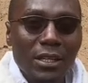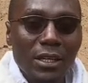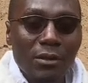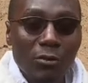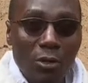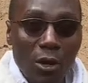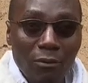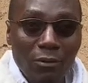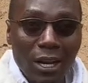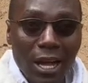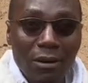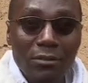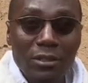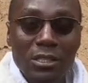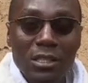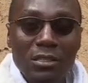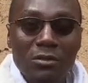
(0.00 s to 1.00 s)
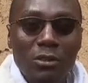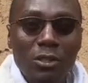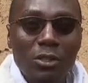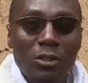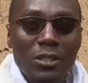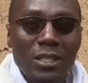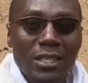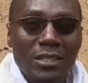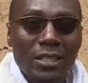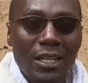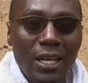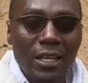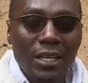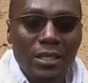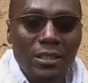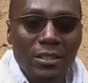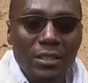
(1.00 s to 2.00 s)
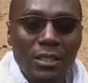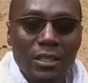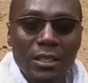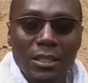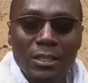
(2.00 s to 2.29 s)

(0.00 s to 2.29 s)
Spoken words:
if you have loved this video, just like it.